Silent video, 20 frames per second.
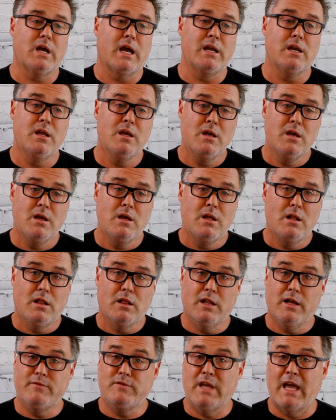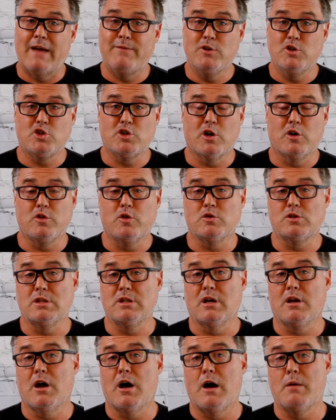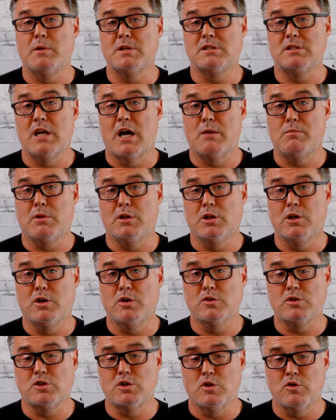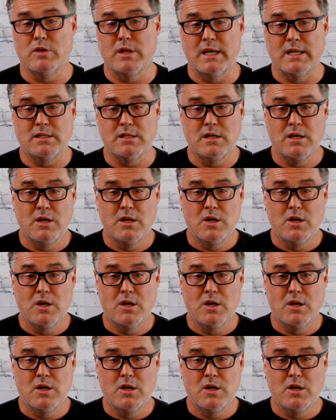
I'd love to have you share those in the comments down below so that